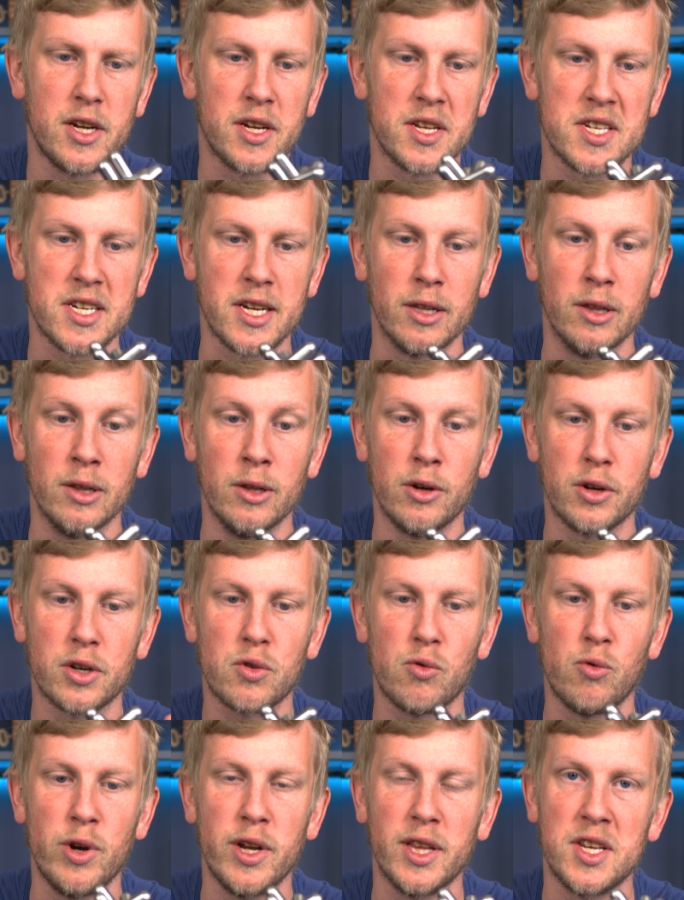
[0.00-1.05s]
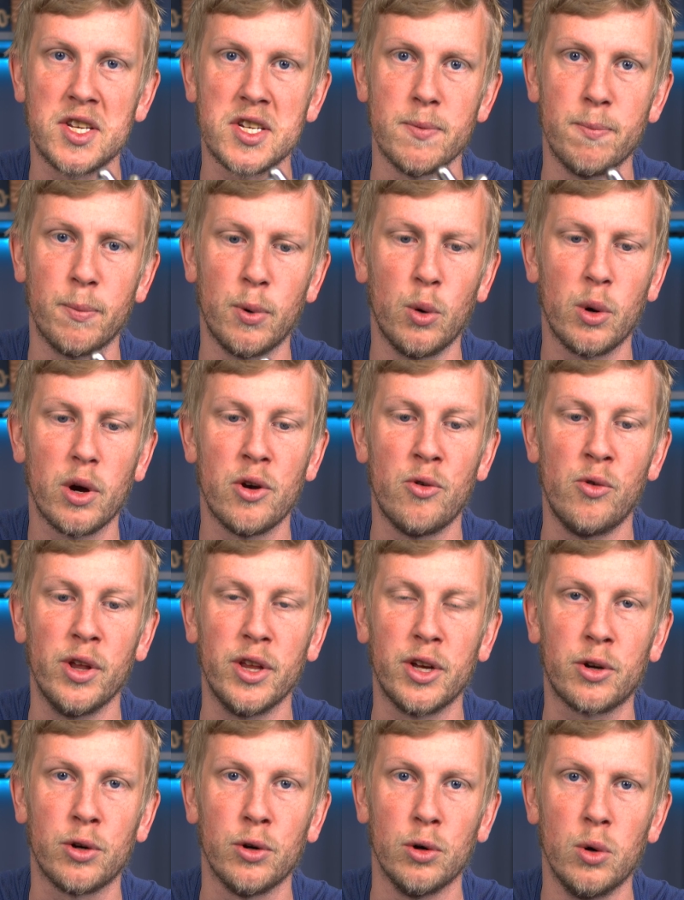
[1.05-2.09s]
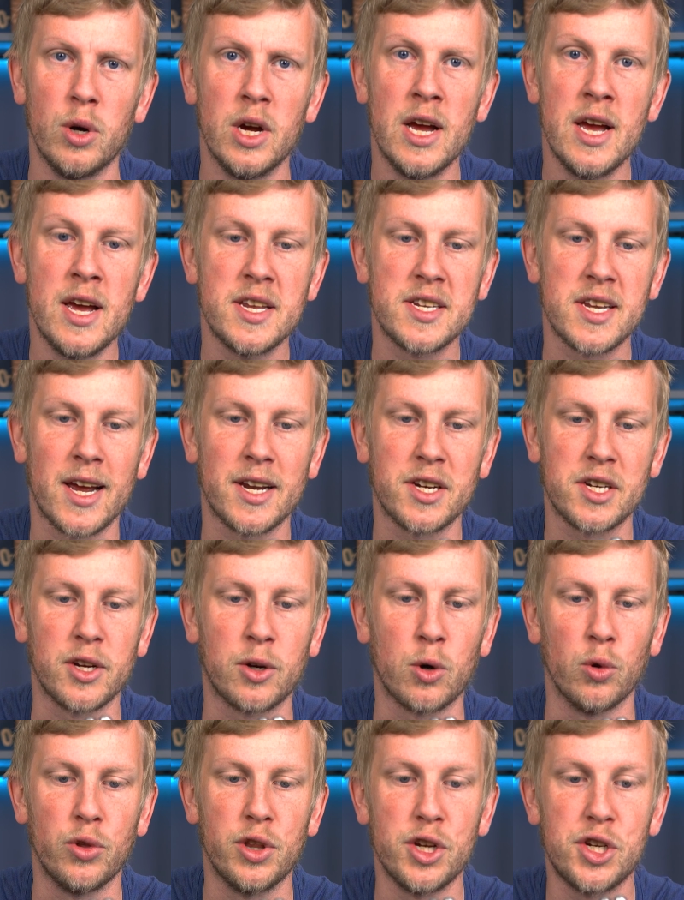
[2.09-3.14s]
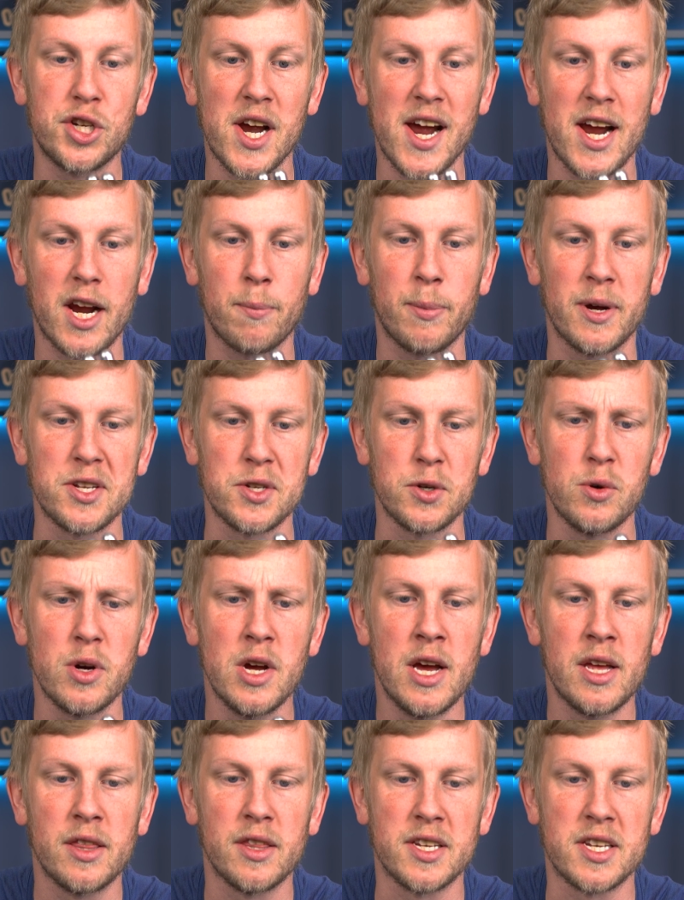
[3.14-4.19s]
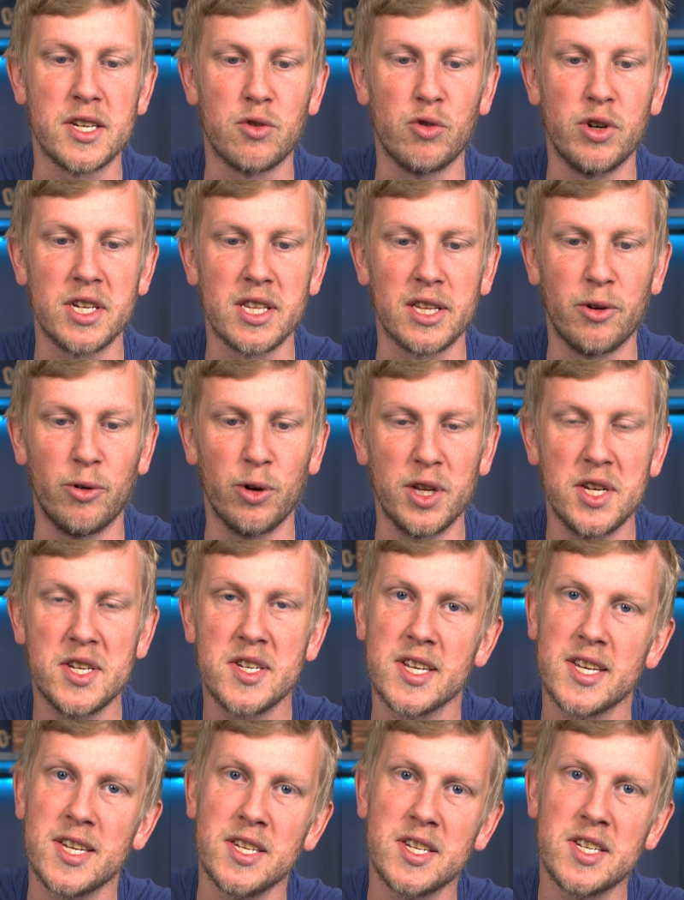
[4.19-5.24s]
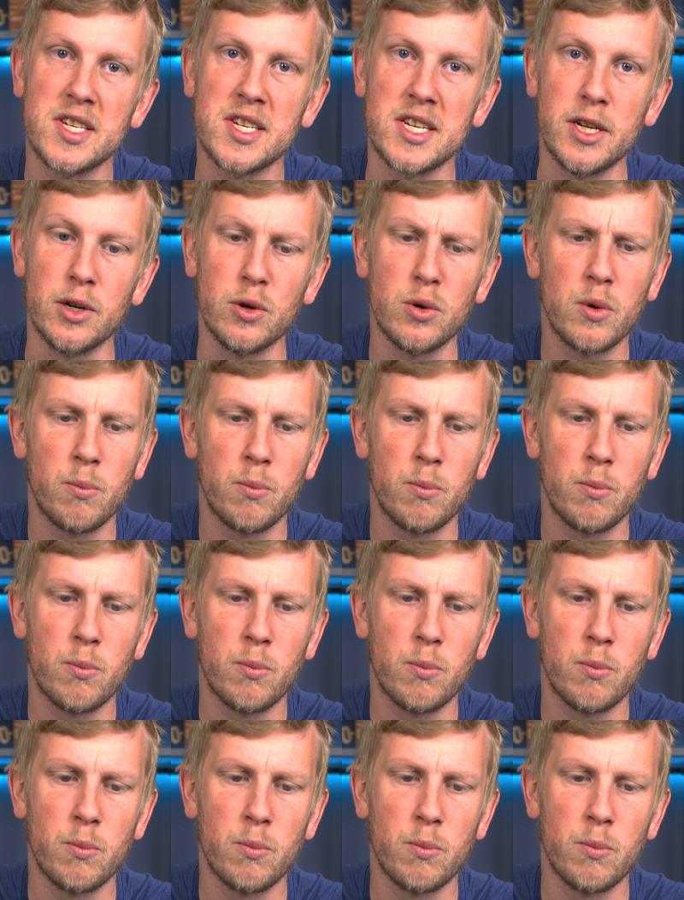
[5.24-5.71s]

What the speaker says: You can see it looks really simple and really cool. It's actually called the Jack puzzle. This is recently released in steel.